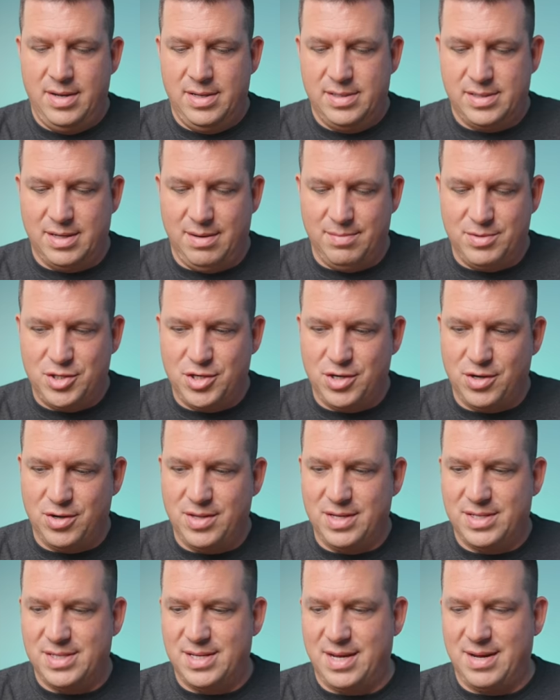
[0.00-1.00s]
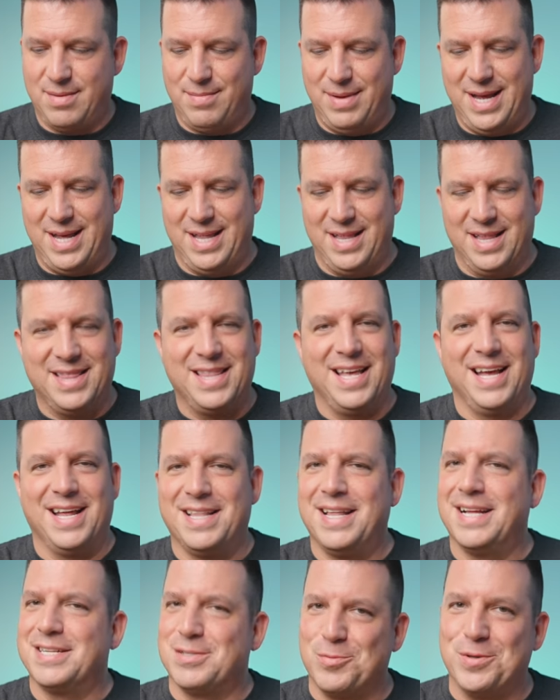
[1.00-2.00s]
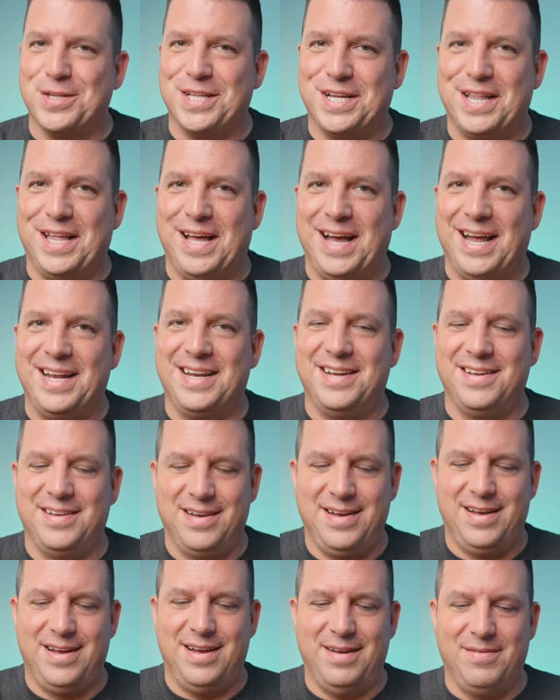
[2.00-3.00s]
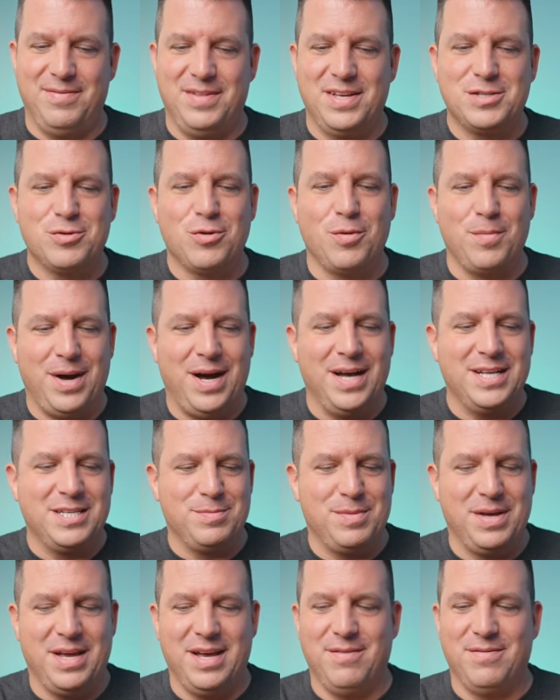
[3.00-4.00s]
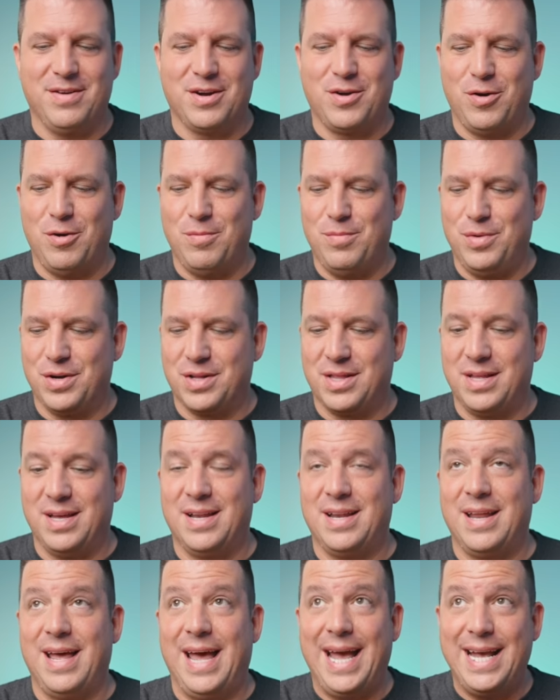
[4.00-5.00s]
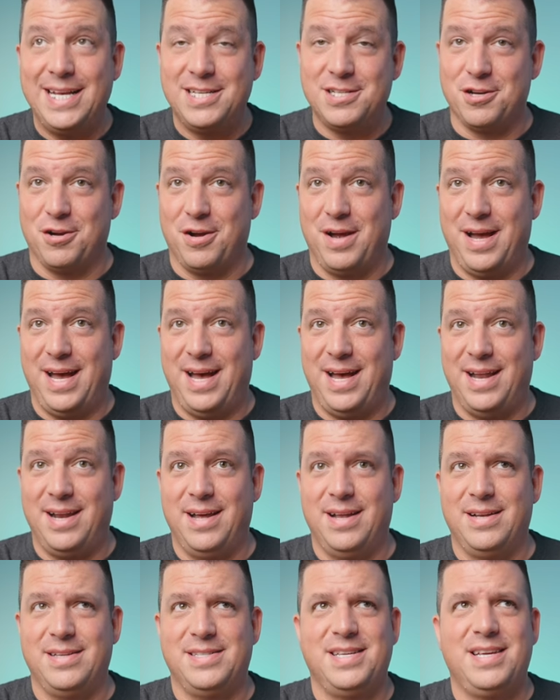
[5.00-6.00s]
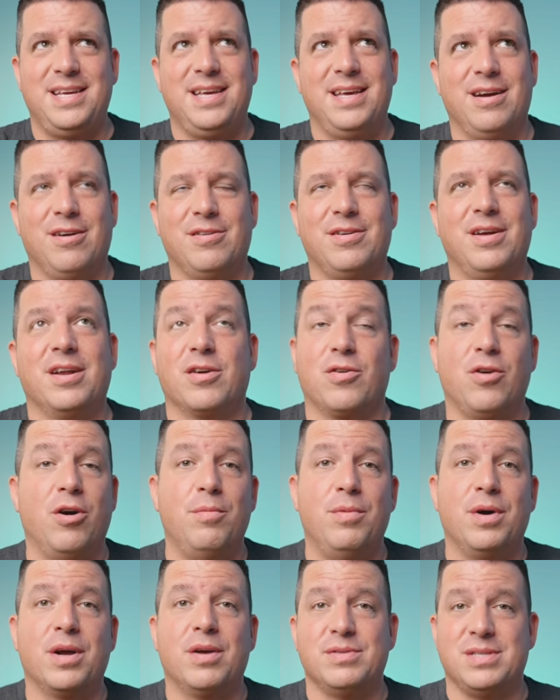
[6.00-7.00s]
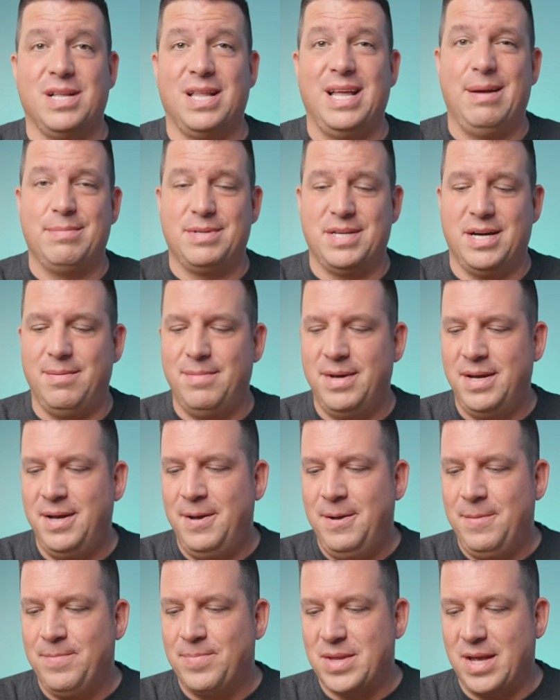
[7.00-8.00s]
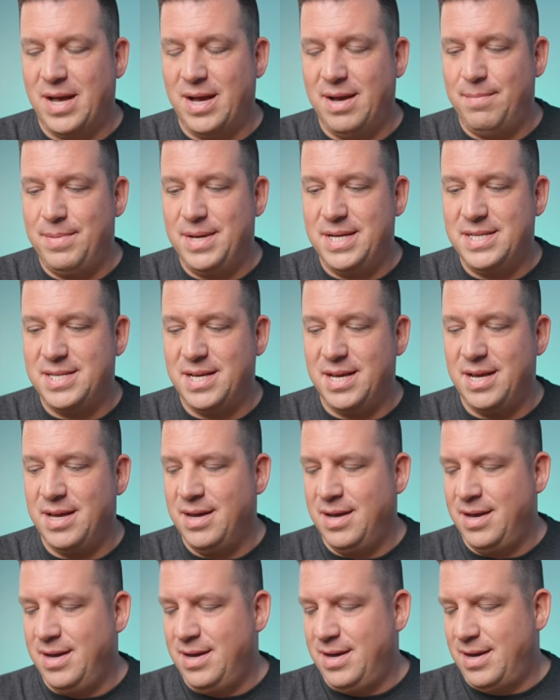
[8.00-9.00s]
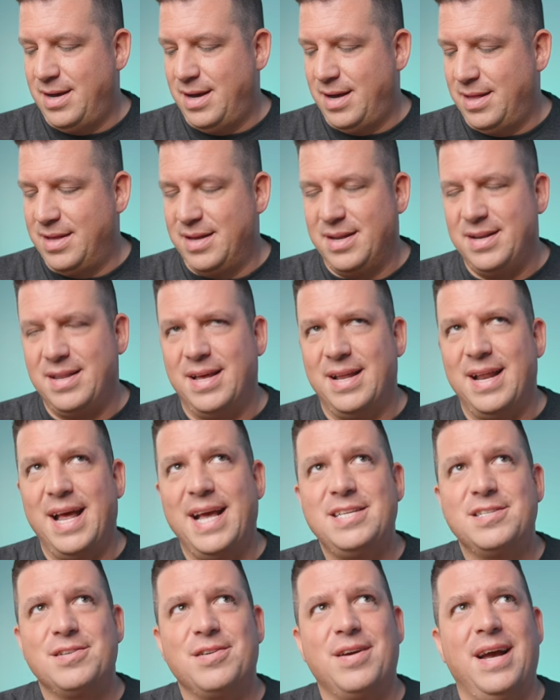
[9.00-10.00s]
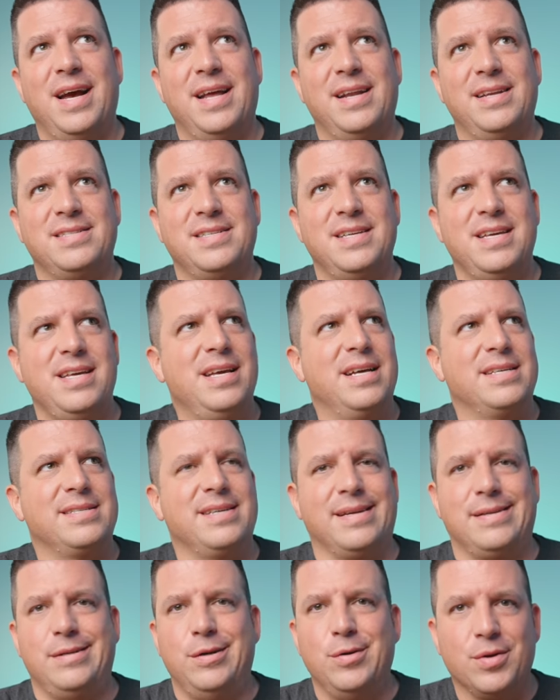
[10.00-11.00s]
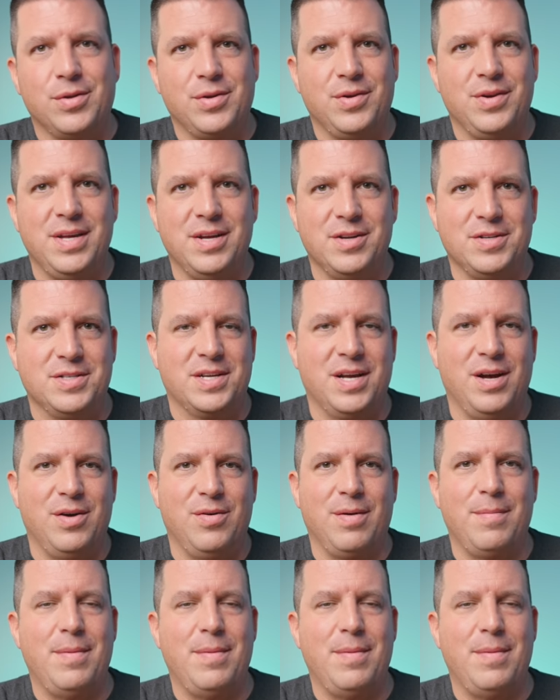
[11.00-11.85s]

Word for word: So I'm sure this thing, man, that, that's really light. Uh, this reminds me of a Chromebook that Acer had at CE, or not a Chromebook, it was a laptop uh, PC uh, that, that Acer had at CES like two or three years ago.